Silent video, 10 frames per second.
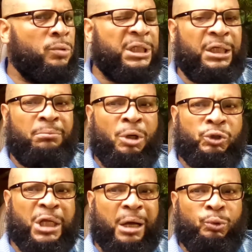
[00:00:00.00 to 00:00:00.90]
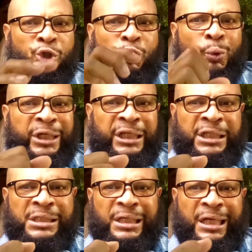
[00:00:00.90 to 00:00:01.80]
See, the Most High will
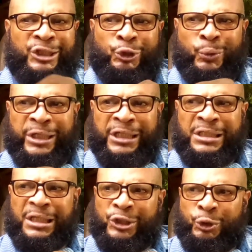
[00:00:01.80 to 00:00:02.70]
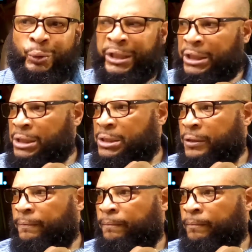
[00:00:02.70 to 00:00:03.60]
squeeze and squeeze and
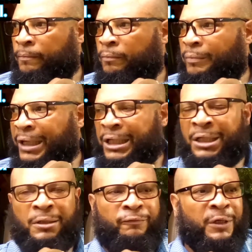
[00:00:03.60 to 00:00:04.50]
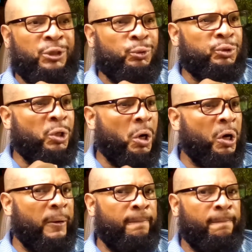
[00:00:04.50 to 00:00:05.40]
squeeze the individual's
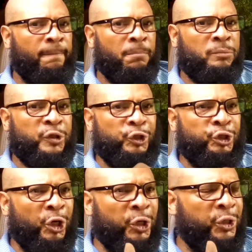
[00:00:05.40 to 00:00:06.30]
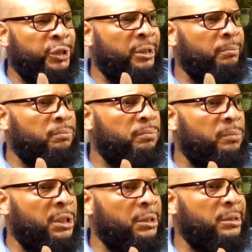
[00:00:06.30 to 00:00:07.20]
heart to turn them
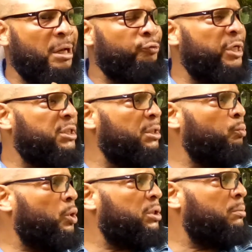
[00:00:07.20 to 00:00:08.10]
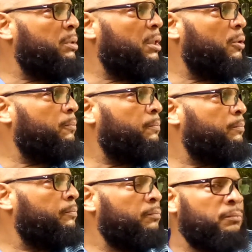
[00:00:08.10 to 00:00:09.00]
in the direction you want them to
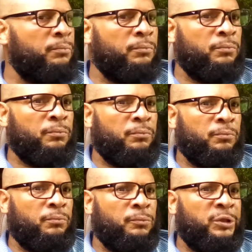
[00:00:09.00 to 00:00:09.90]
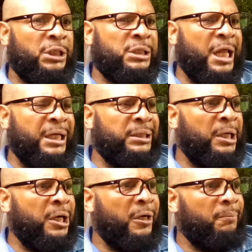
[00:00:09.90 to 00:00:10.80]
go. Just like
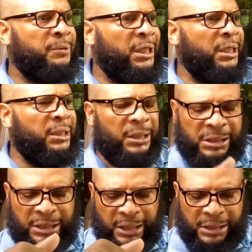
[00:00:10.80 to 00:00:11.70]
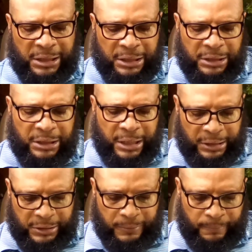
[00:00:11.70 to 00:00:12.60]
the um, king, it says in the
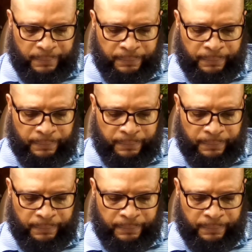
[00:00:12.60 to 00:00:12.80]
text.